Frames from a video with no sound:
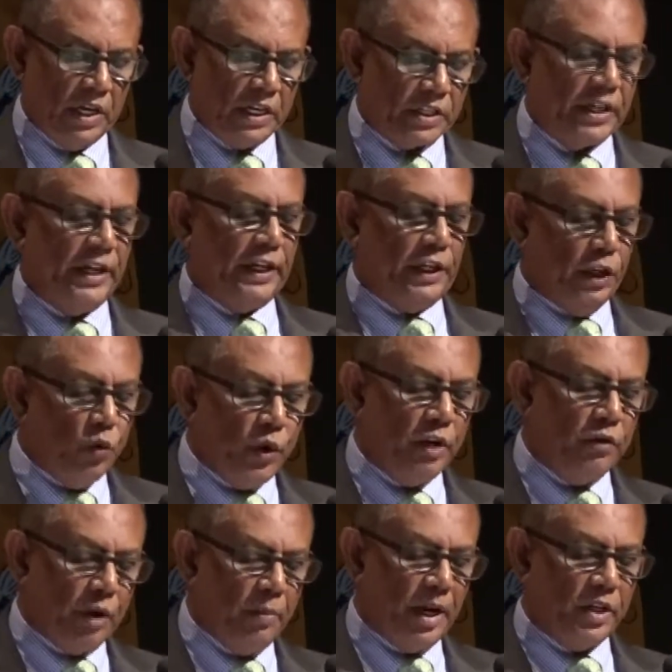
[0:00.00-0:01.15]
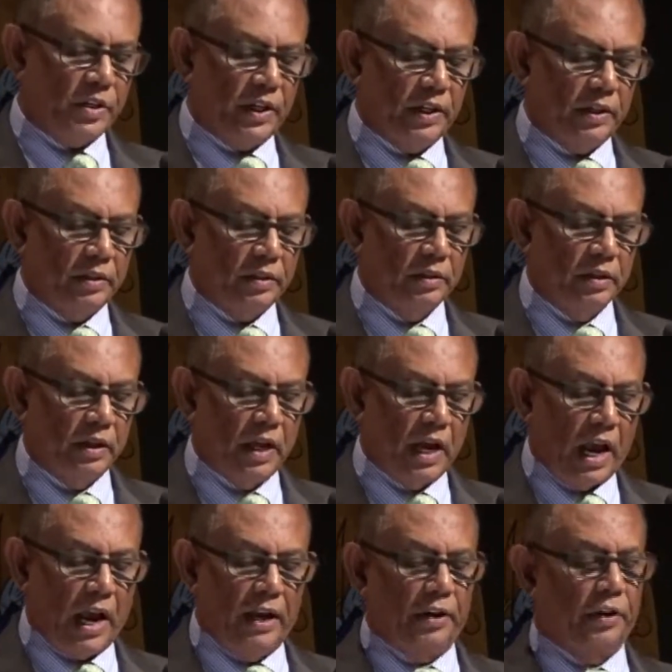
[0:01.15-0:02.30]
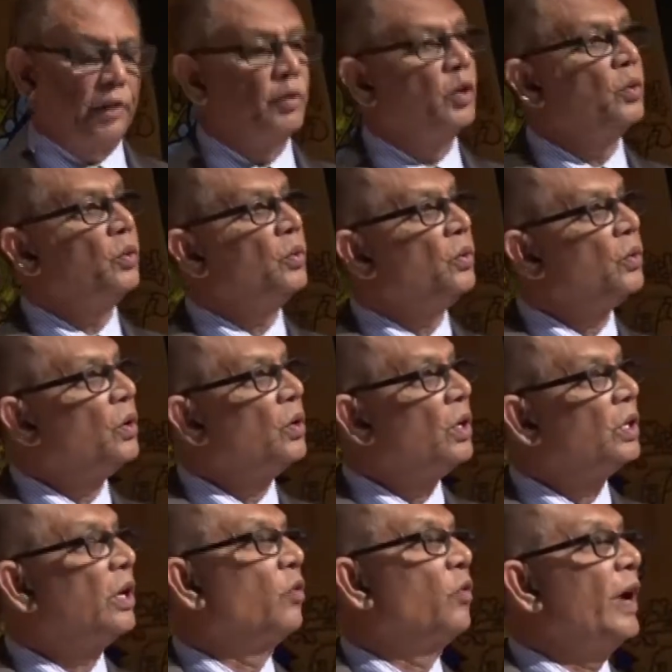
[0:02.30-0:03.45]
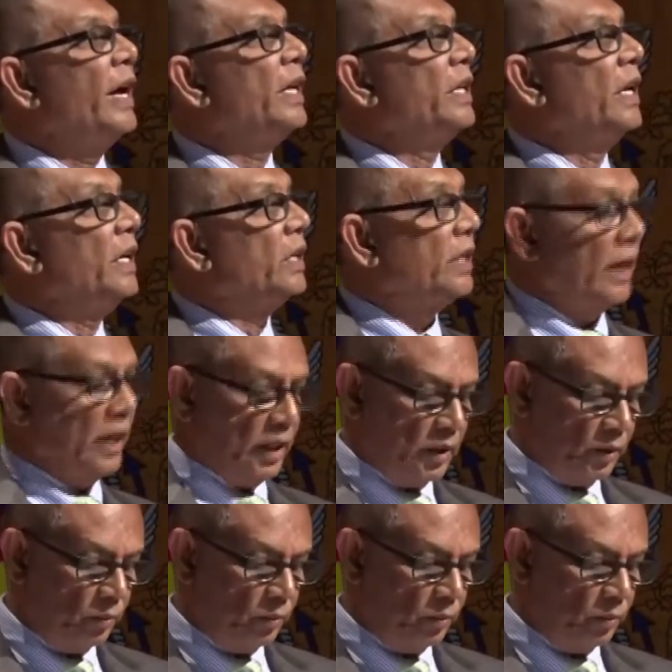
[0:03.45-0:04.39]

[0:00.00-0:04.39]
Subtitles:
seek new information, and review the way they think.